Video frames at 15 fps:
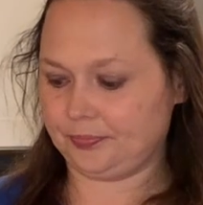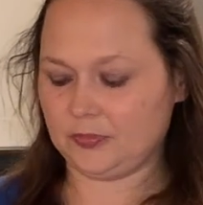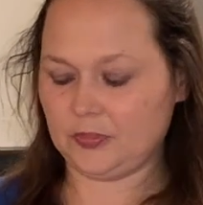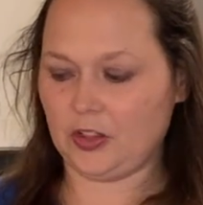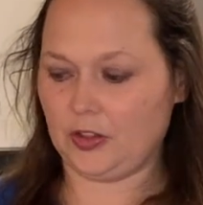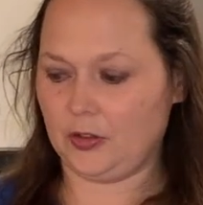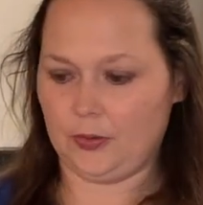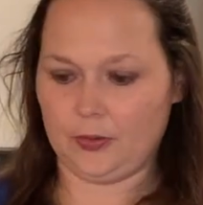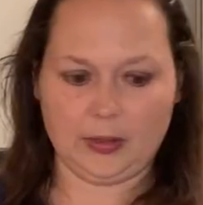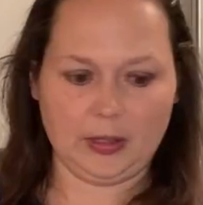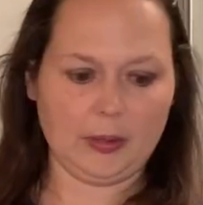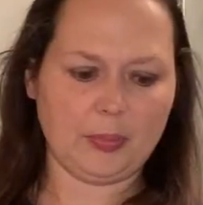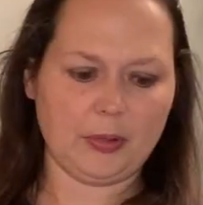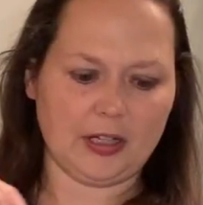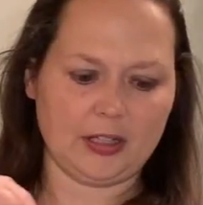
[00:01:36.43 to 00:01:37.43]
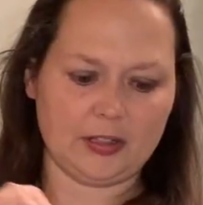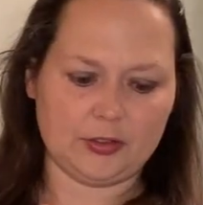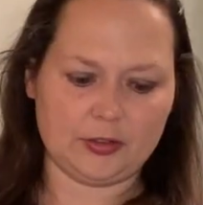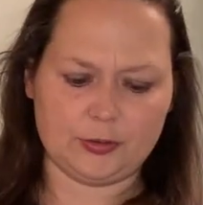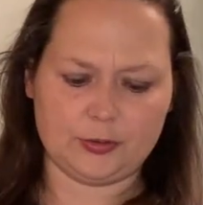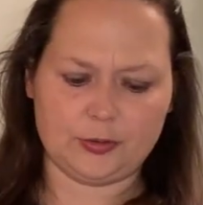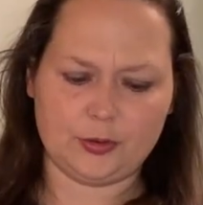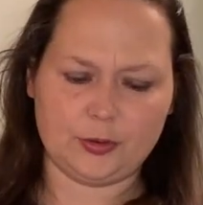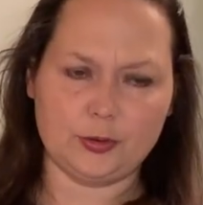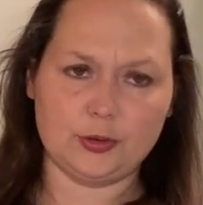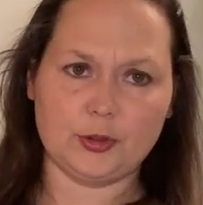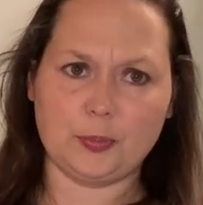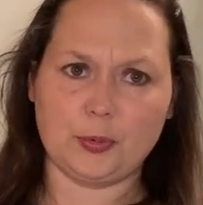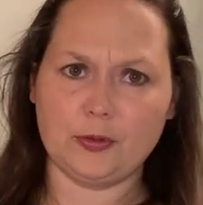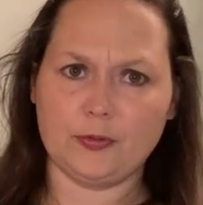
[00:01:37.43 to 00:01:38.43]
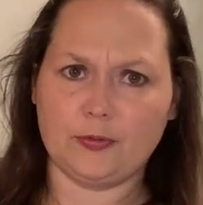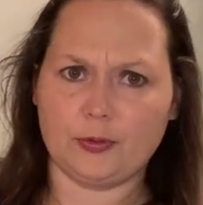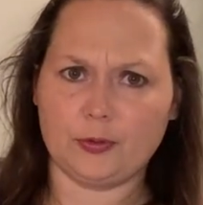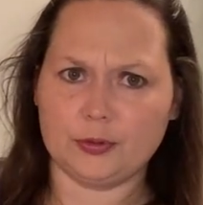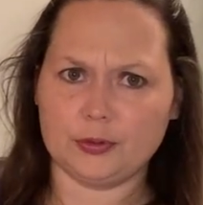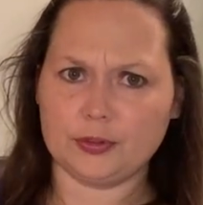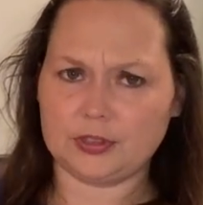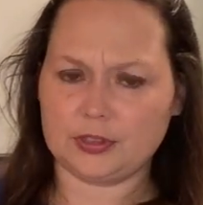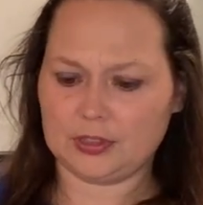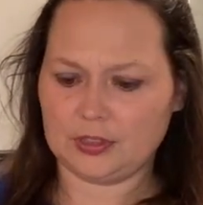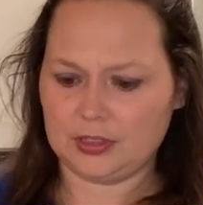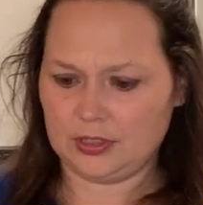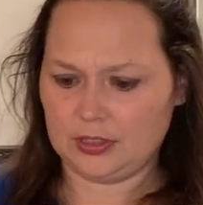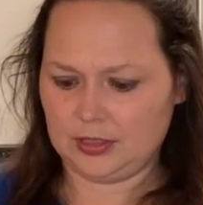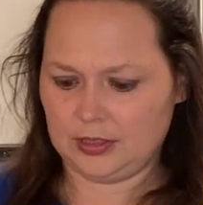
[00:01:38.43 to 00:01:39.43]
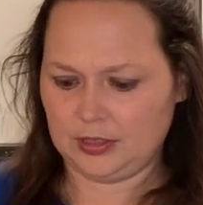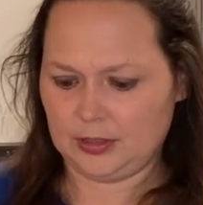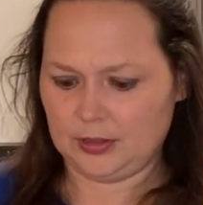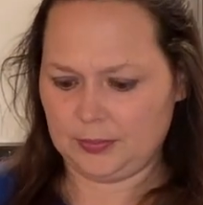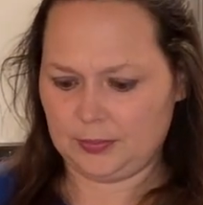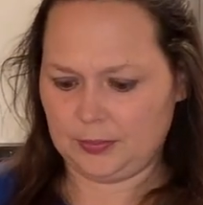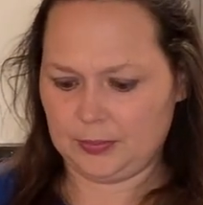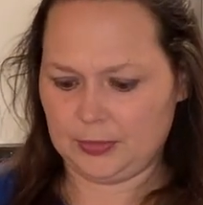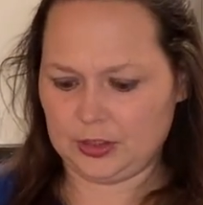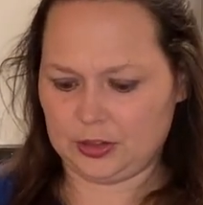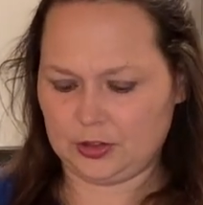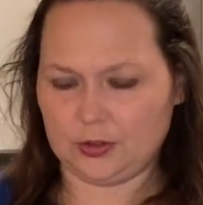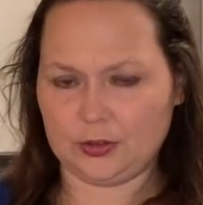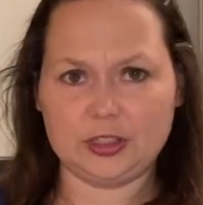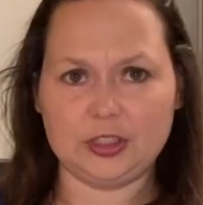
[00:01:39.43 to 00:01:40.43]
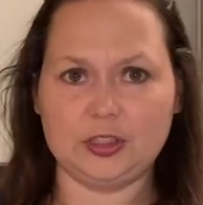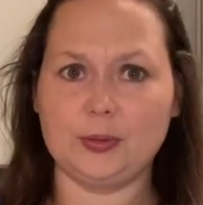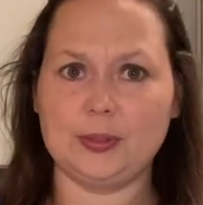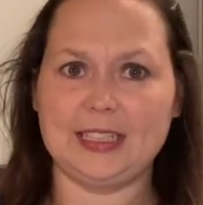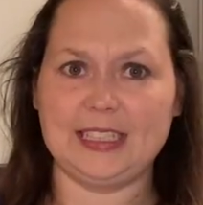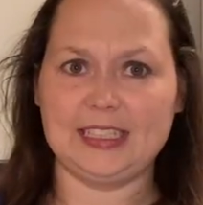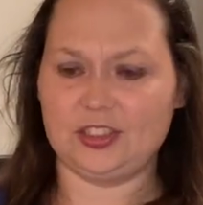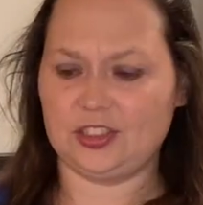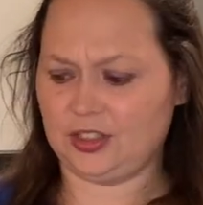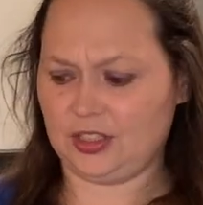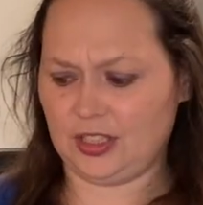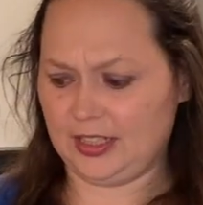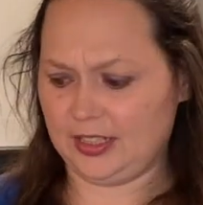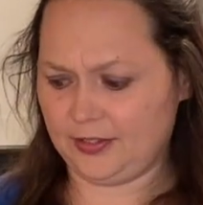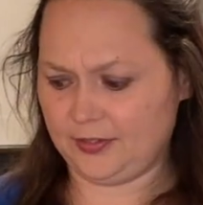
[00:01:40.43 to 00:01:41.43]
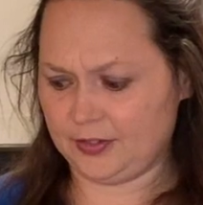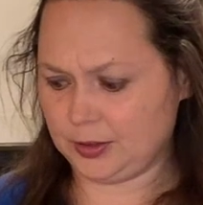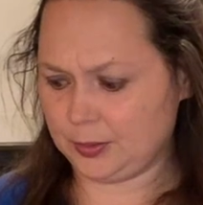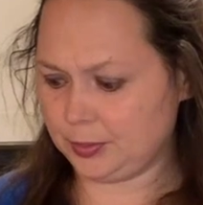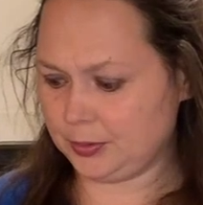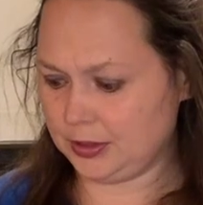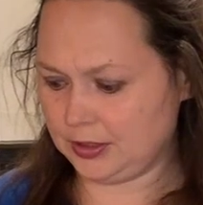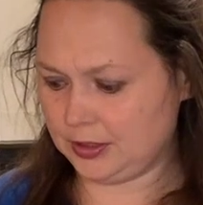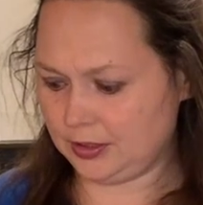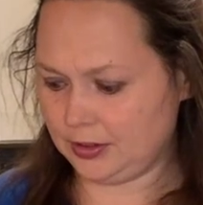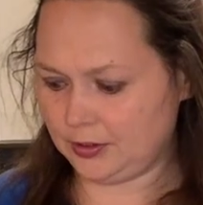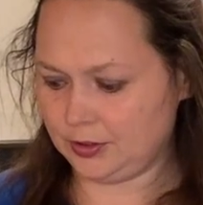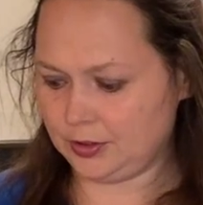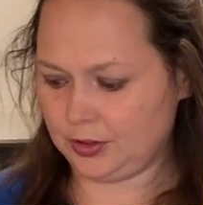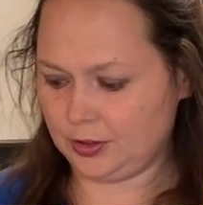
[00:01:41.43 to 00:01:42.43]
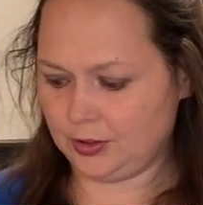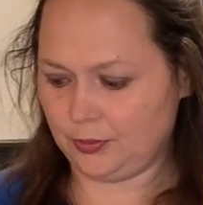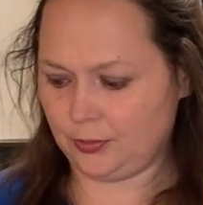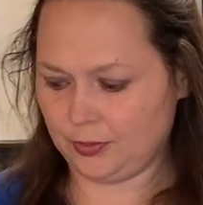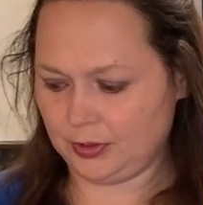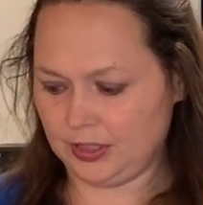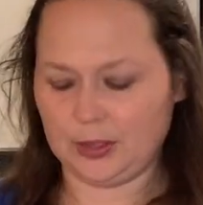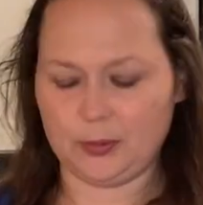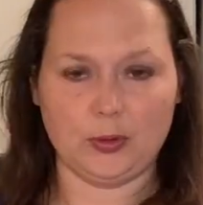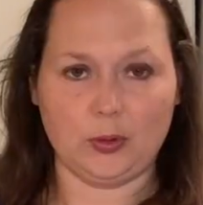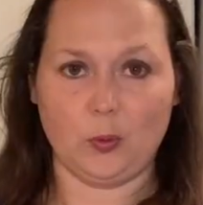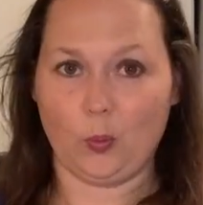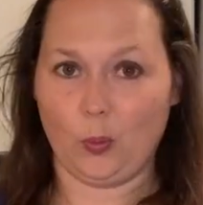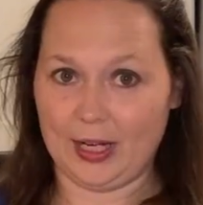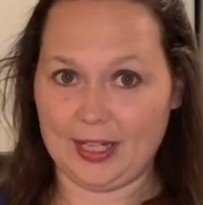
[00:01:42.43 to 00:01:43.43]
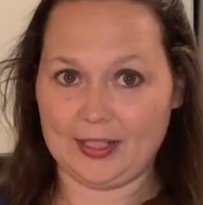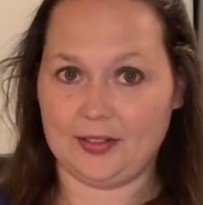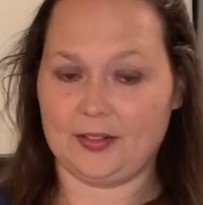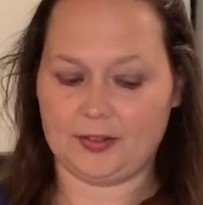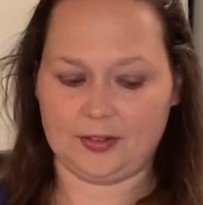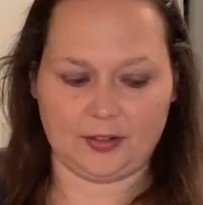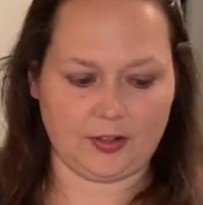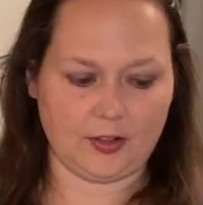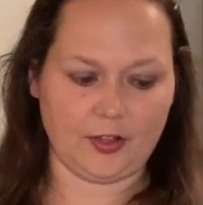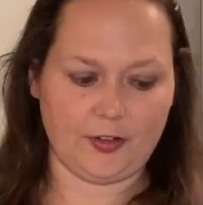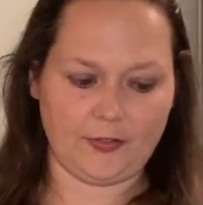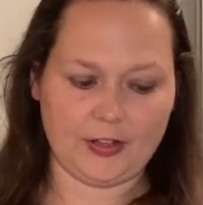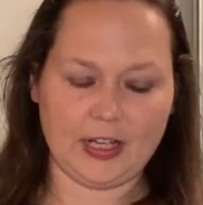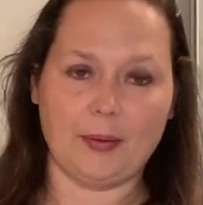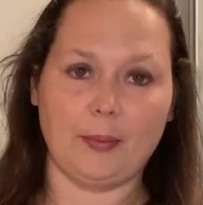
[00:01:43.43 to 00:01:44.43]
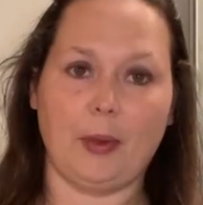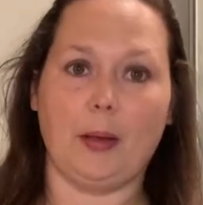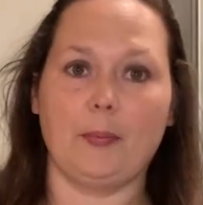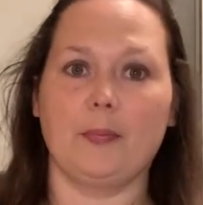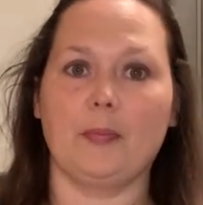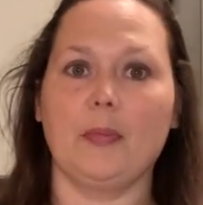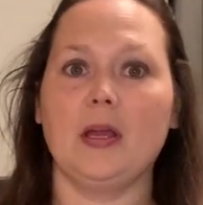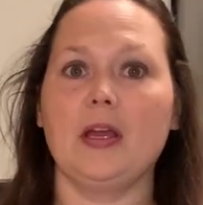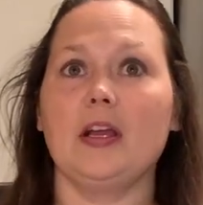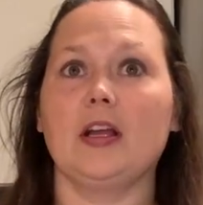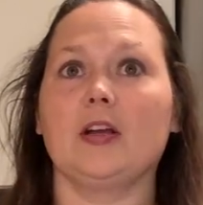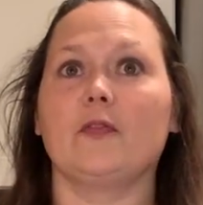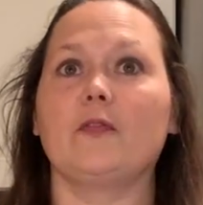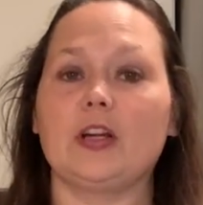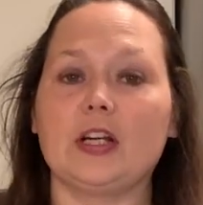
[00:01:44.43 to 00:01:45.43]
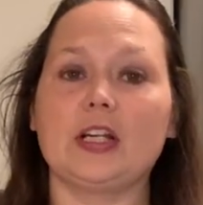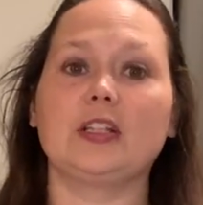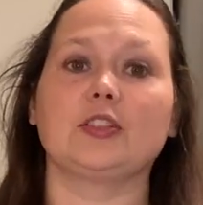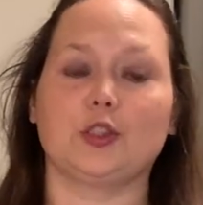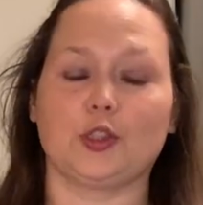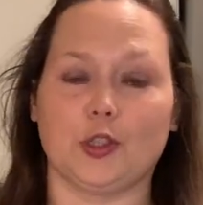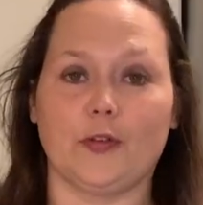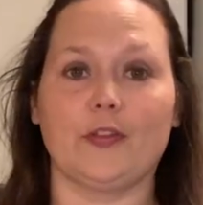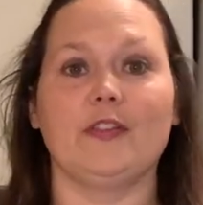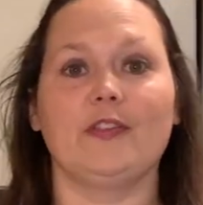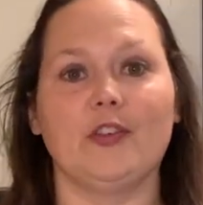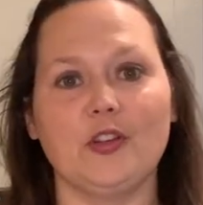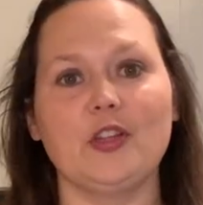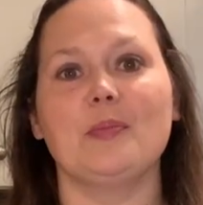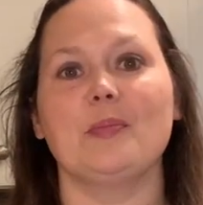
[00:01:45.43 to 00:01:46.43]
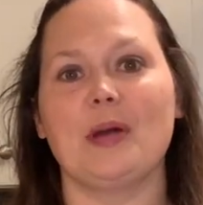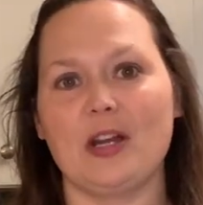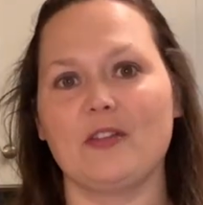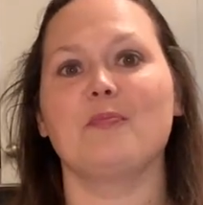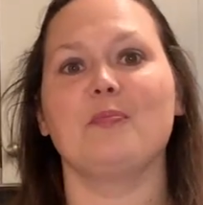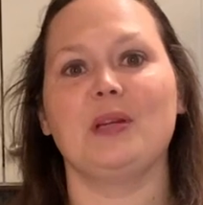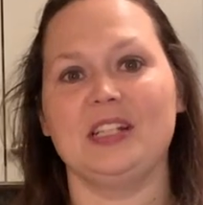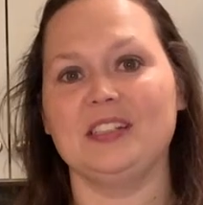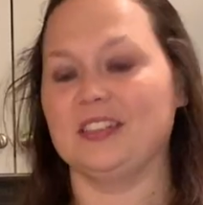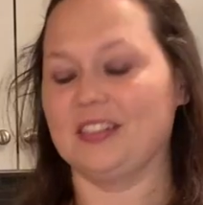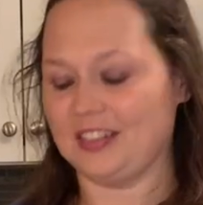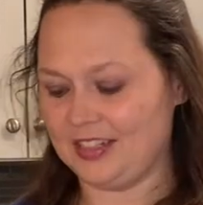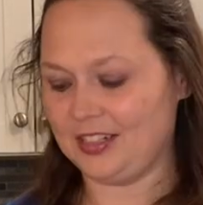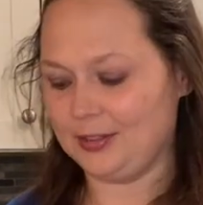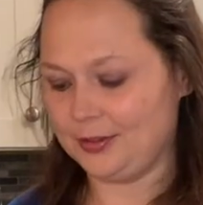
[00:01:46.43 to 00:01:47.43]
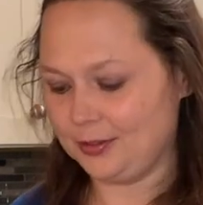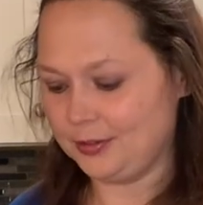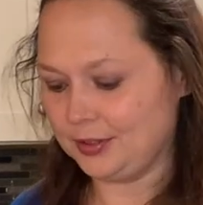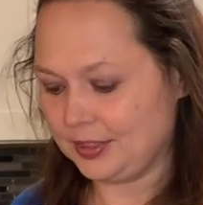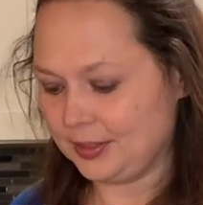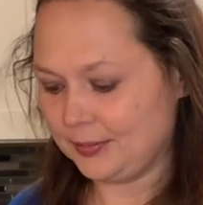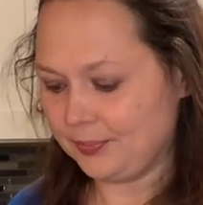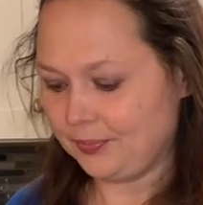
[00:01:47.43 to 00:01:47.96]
you know, I'm probably going to do 2 spoonfuls because you're only doing a shot of espresso. So you don't really want to waste your coffee. I'm very conservative on the amount of beans that I use.